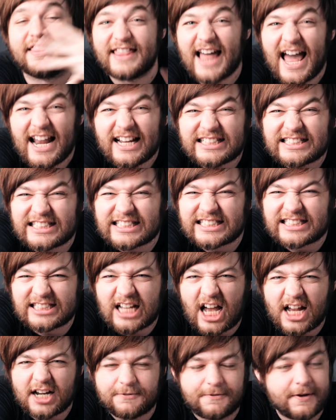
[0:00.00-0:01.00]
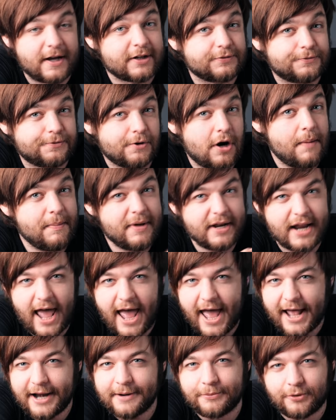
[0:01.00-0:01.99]
That is a side effect from an
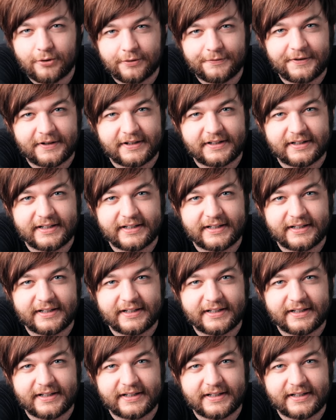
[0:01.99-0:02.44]
anamorphic